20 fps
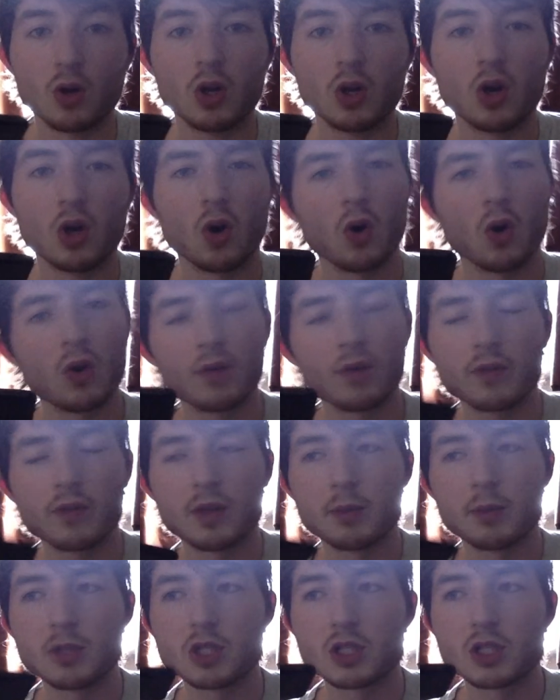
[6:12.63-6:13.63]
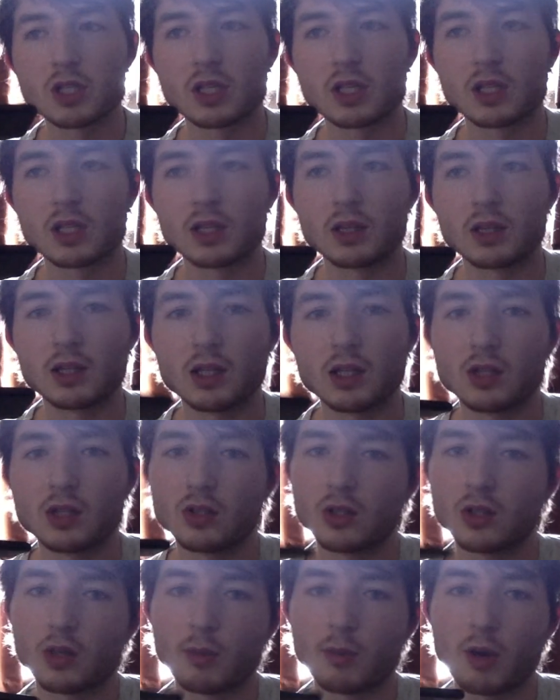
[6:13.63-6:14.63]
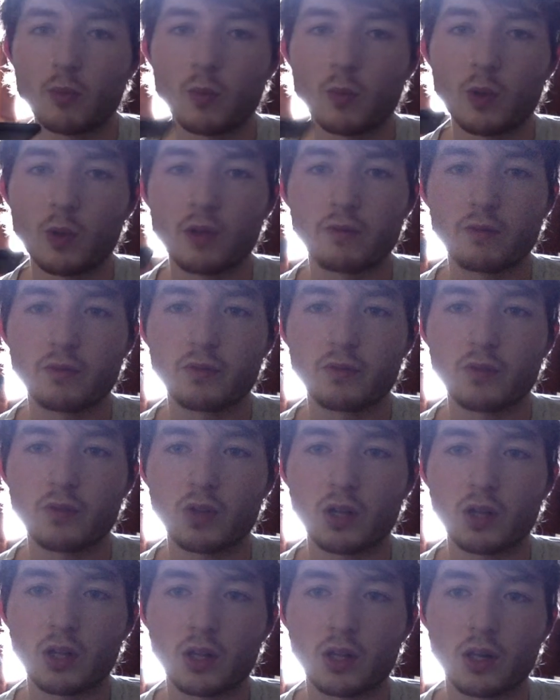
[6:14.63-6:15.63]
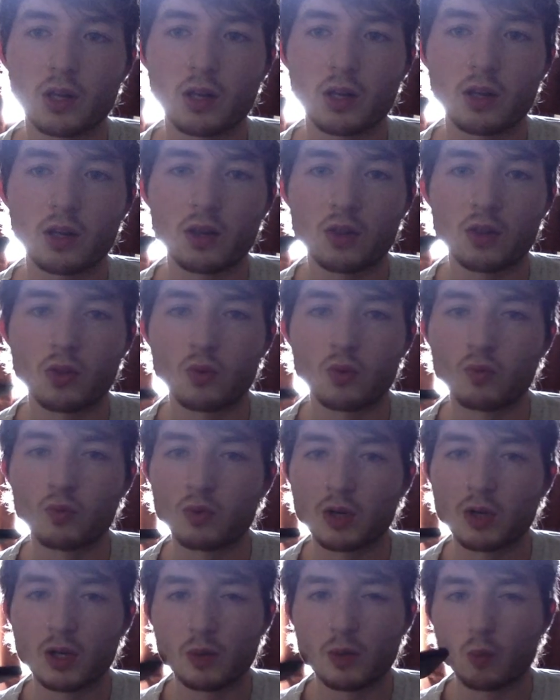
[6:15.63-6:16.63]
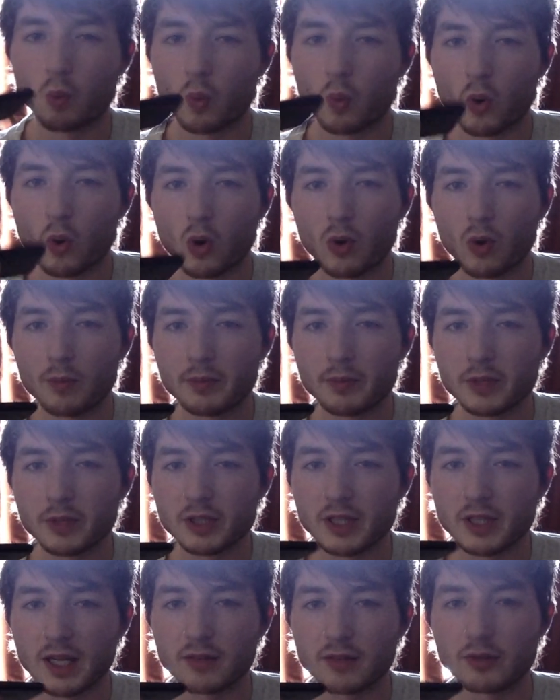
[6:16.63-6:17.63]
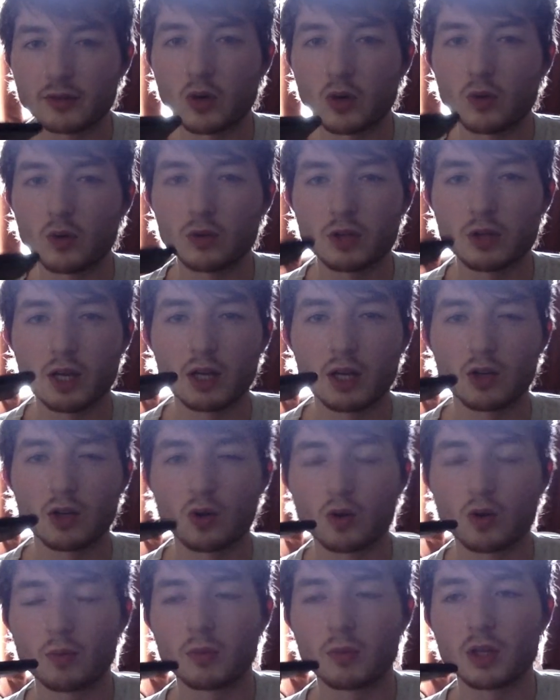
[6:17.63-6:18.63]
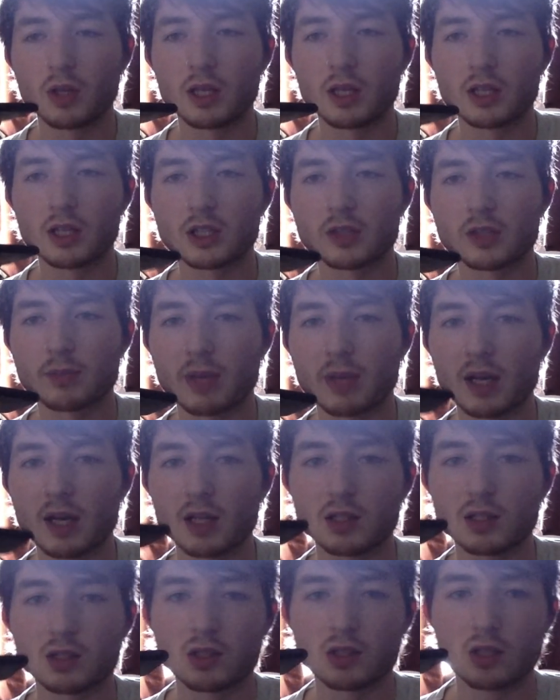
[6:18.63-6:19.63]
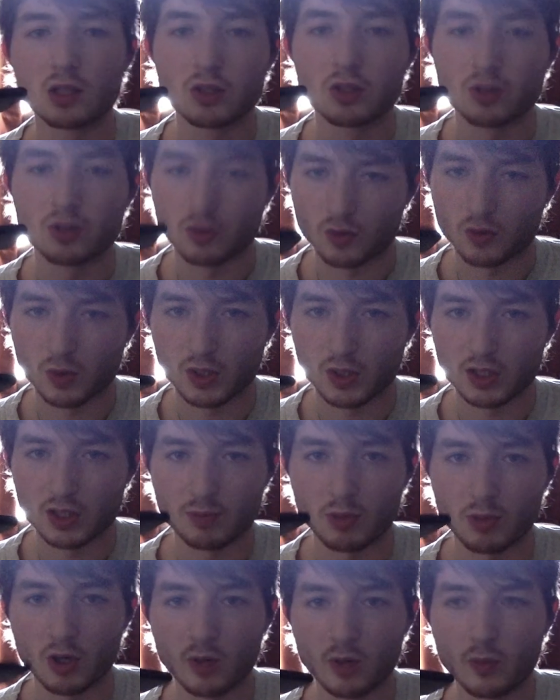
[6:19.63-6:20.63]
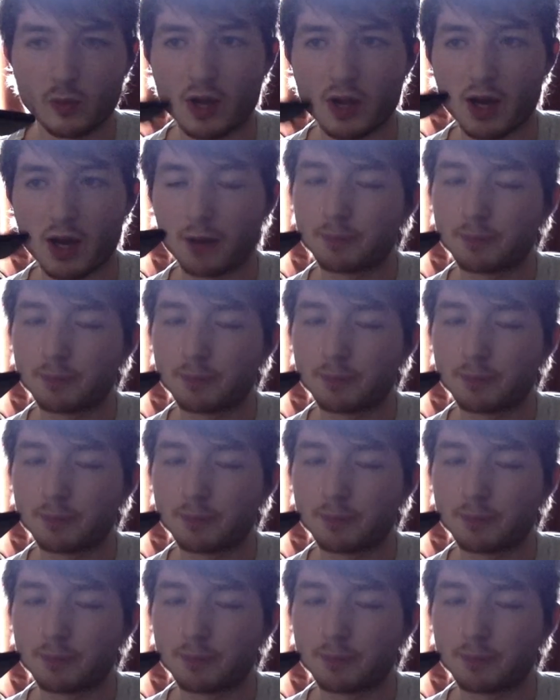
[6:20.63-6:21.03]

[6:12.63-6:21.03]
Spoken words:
All of the images didn't come out with the really warm side of gold that I normally expect, so I was quite disappointed with that.